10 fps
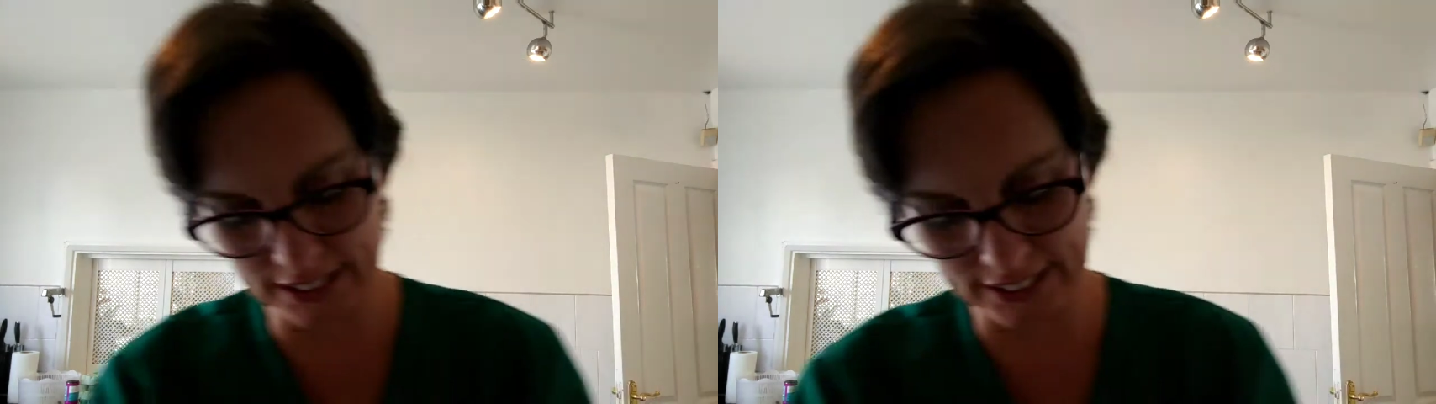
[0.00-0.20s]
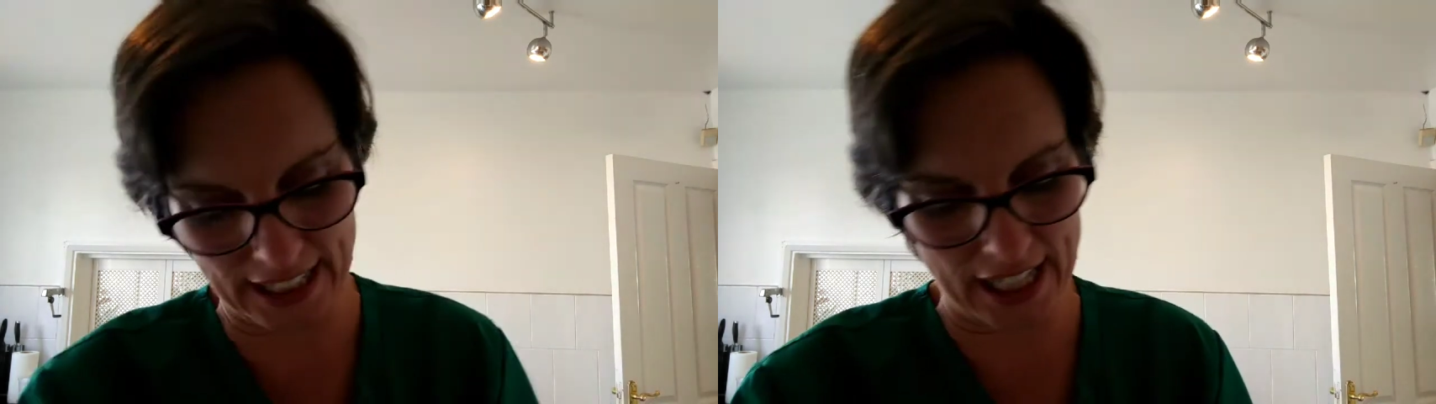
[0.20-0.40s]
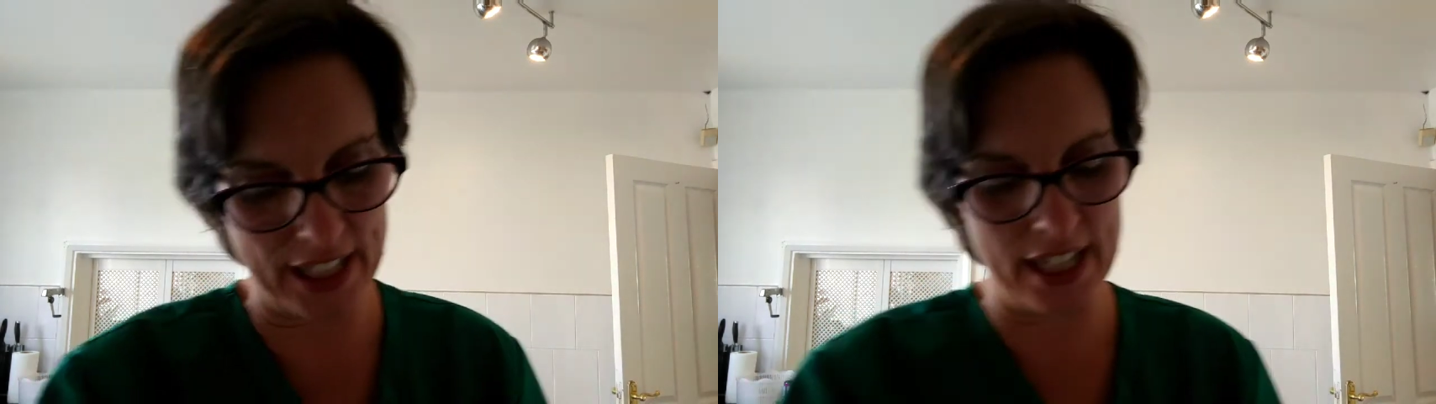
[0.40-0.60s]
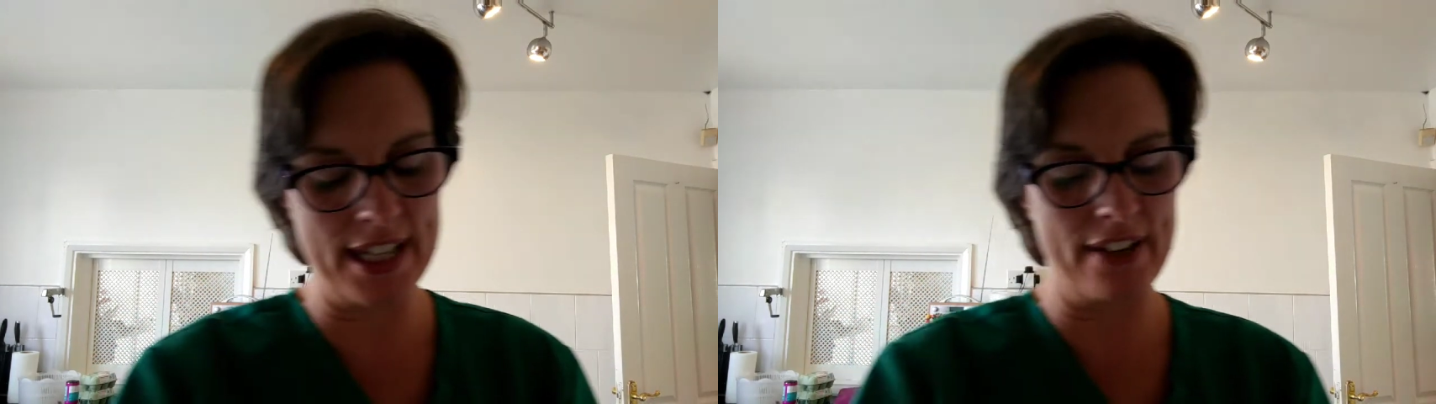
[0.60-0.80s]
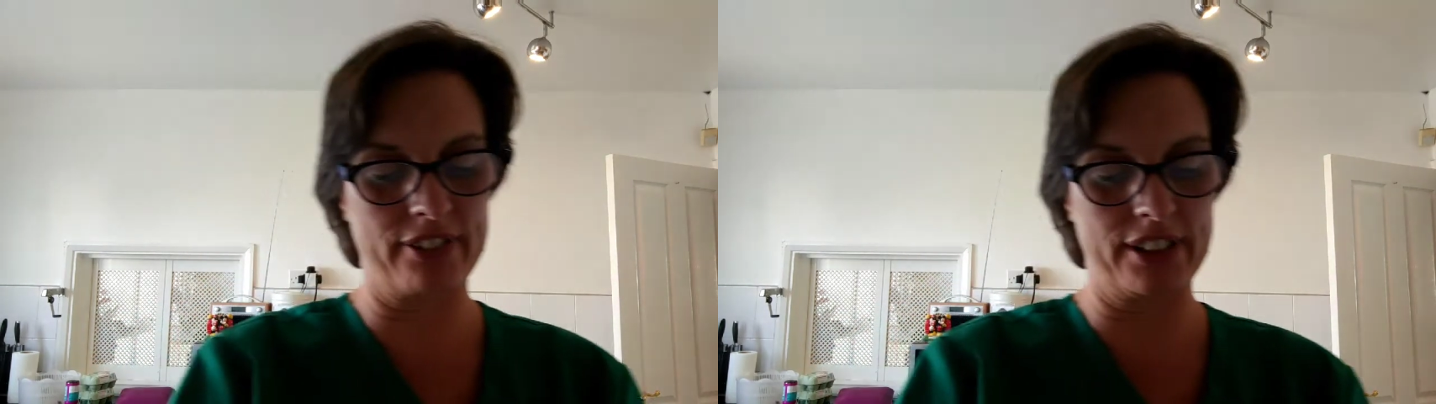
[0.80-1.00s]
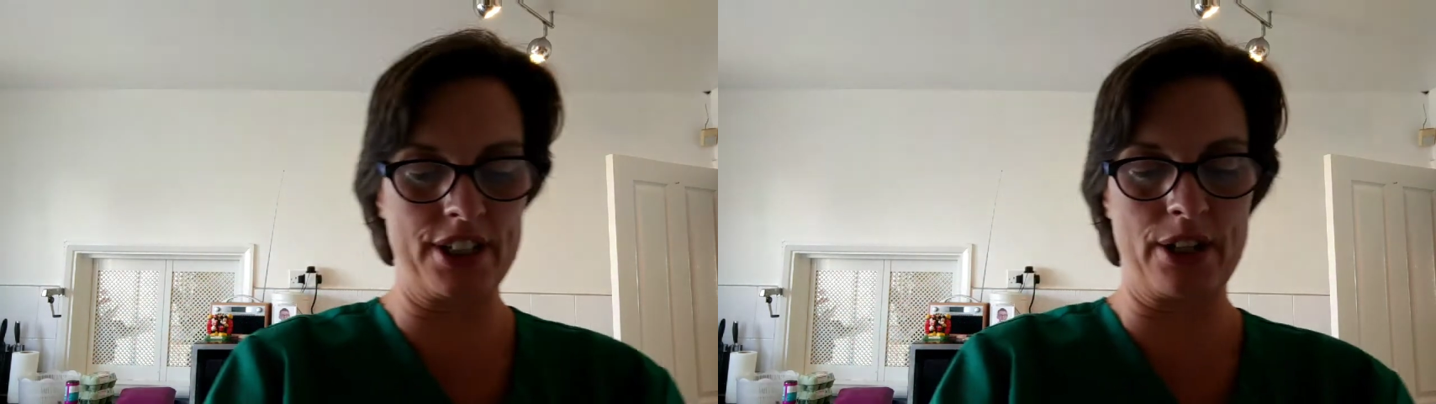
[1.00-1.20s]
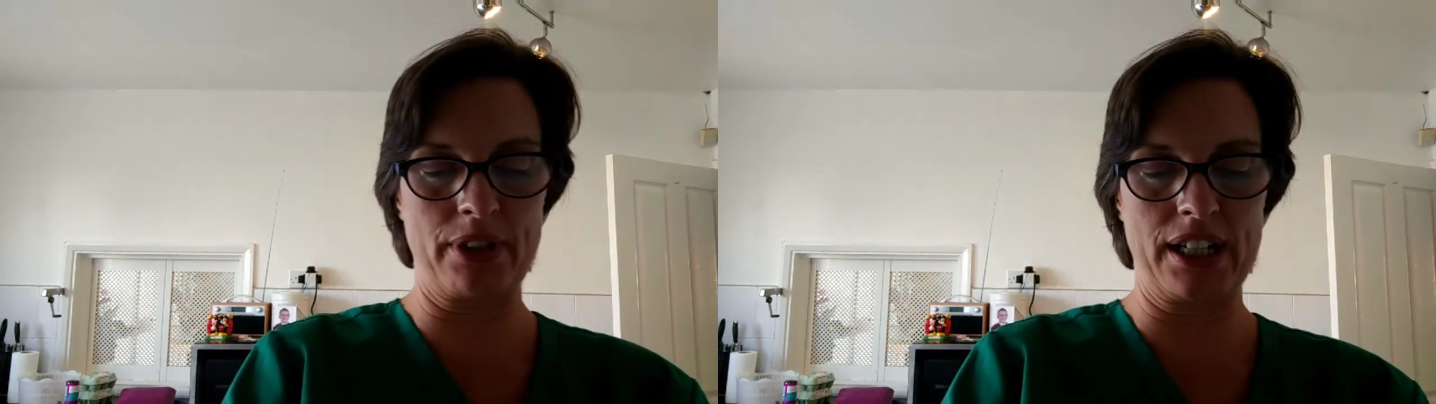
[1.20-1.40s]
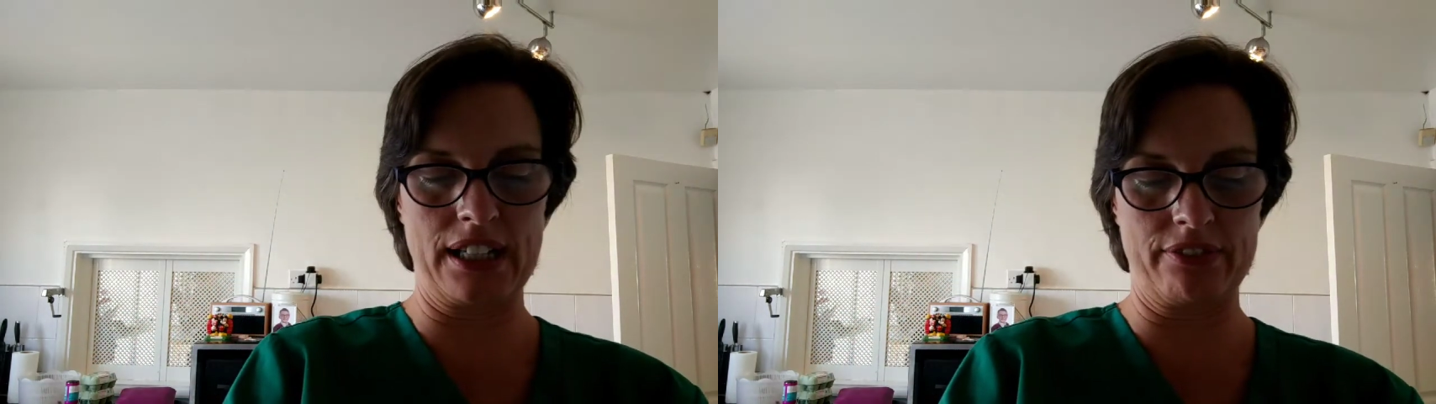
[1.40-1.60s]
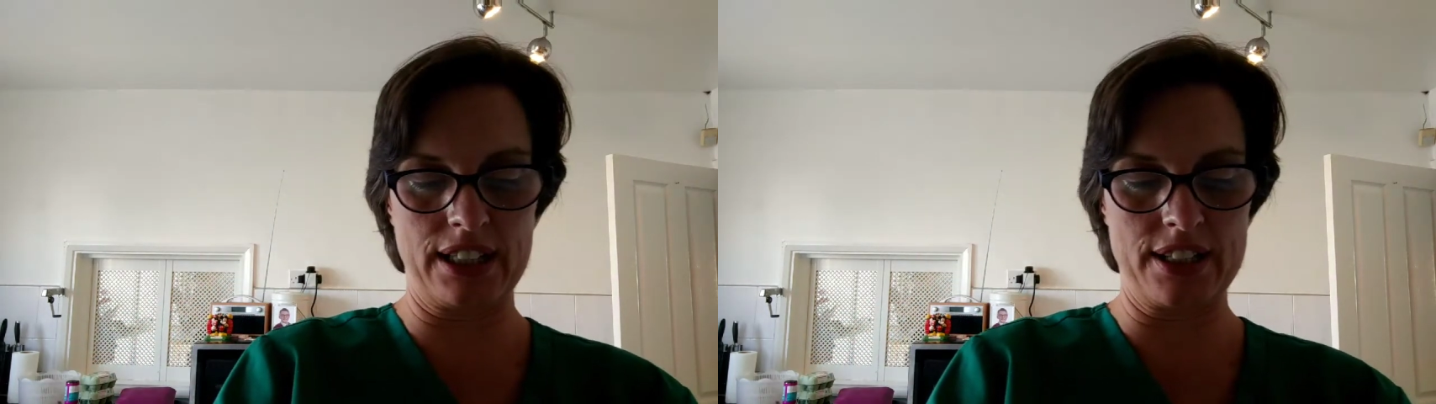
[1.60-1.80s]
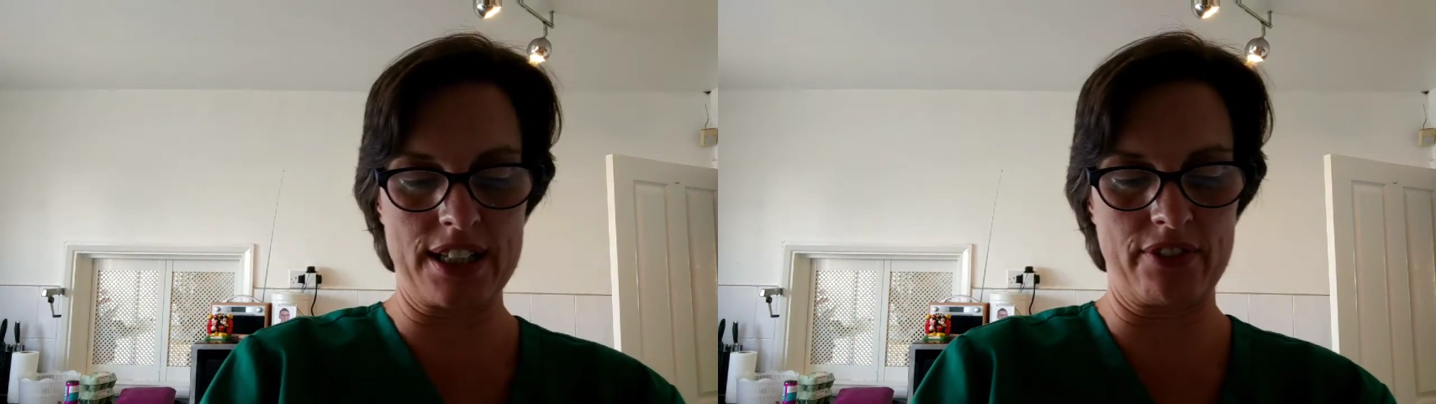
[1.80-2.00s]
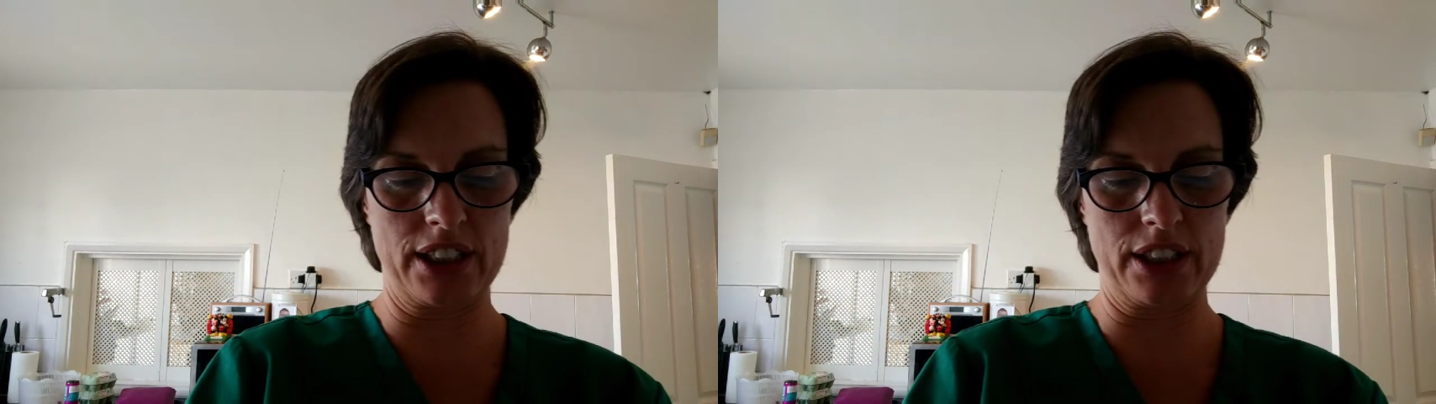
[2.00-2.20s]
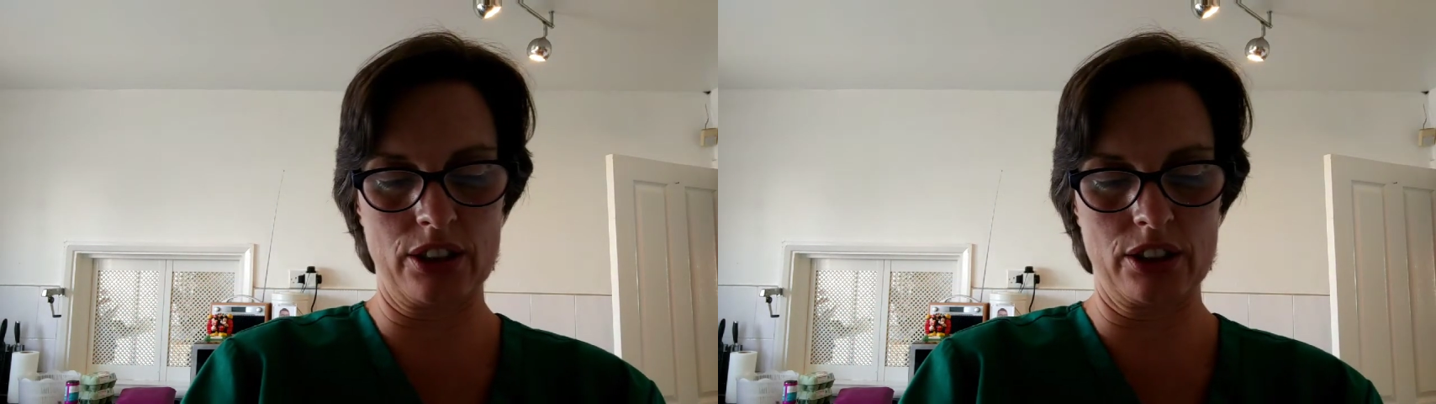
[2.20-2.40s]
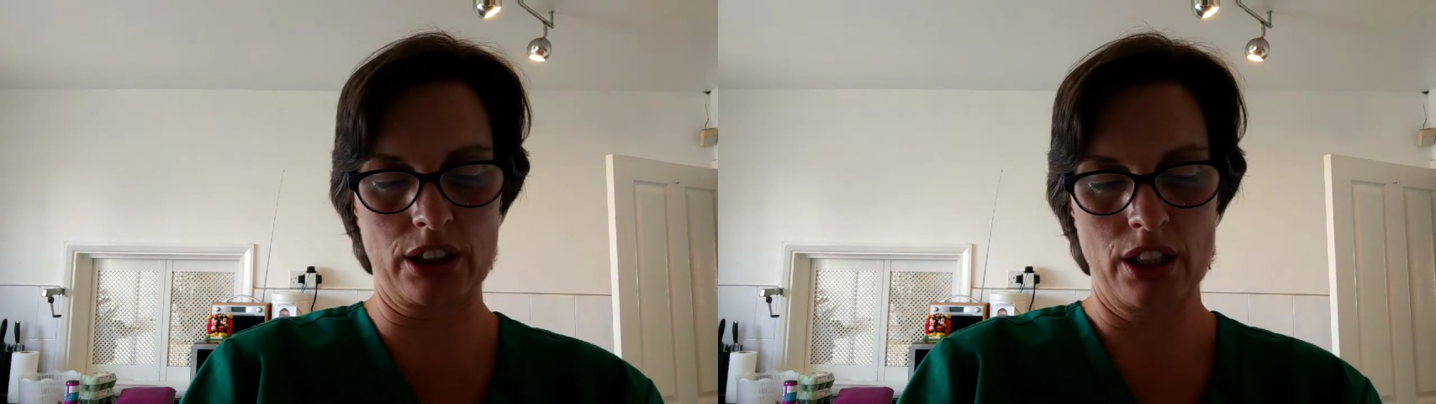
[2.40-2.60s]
say that I definitely don't have? Let's have a little look.